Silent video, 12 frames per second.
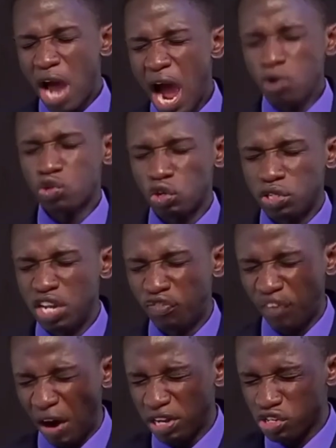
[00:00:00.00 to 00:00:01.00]
how to
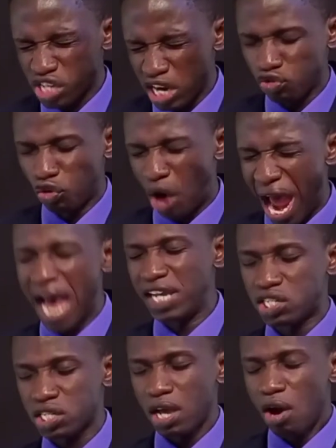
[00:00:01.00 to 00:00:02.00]
differentiate
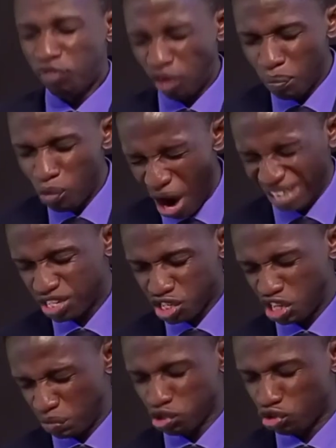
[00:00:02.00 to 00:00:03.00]
right from what
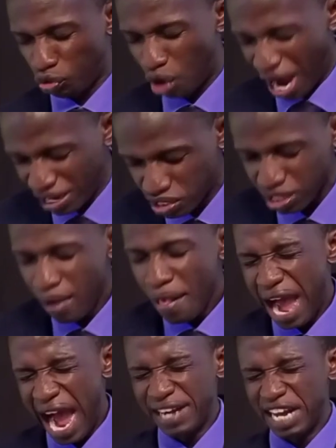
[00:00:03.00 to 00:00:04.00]
seems right.
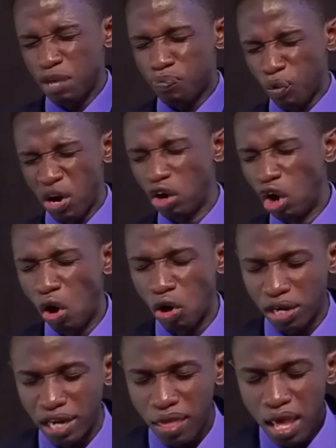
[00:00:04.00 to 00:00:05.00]
And I pray,
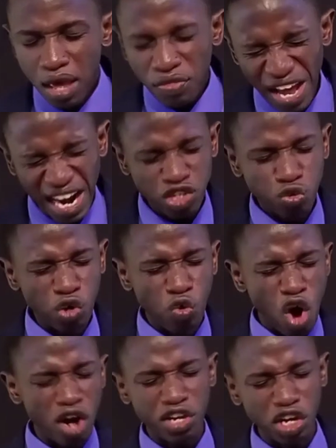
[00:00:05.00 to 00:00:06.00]
Lord, that as we
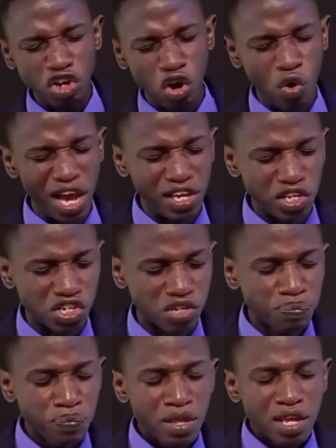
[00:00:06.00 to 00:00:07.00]
walk in your
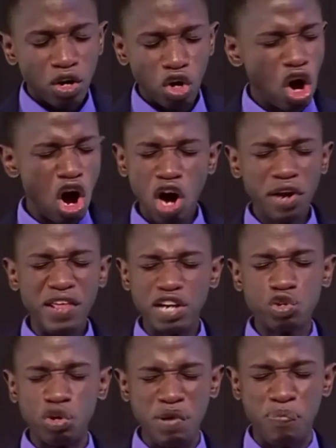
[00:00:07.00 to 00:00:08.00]
ways, Lord,
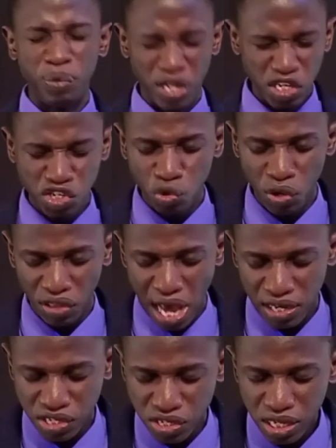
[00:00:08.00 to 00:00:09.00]
that you'll be pleased with
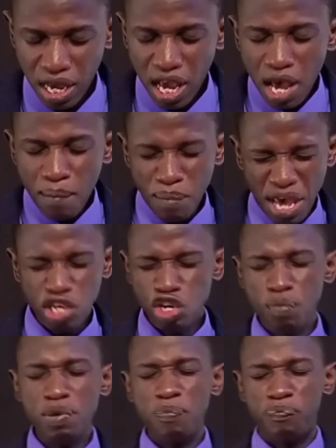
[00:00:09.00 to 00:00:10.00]
us. May
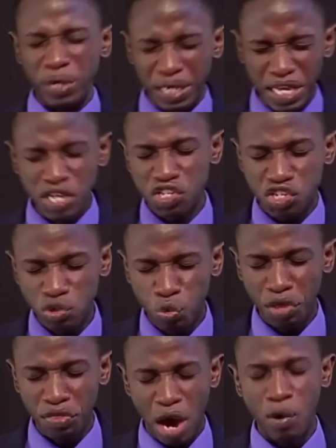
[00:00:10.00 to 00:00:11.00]
you be pleased
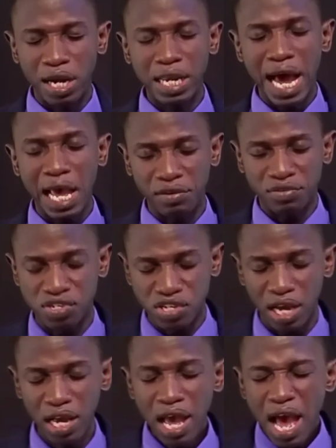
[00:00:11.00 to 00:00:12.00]
with our
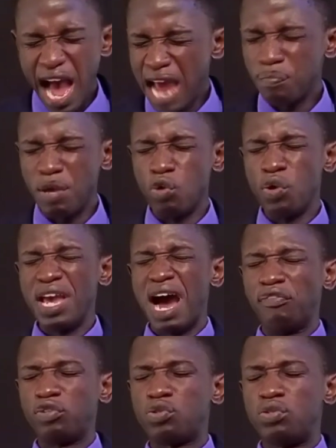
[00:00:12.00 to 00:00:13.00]
lives, and may we
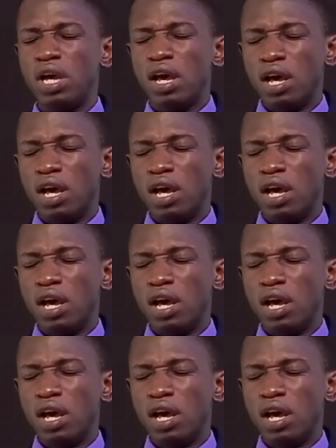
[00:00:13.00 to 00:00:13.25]
have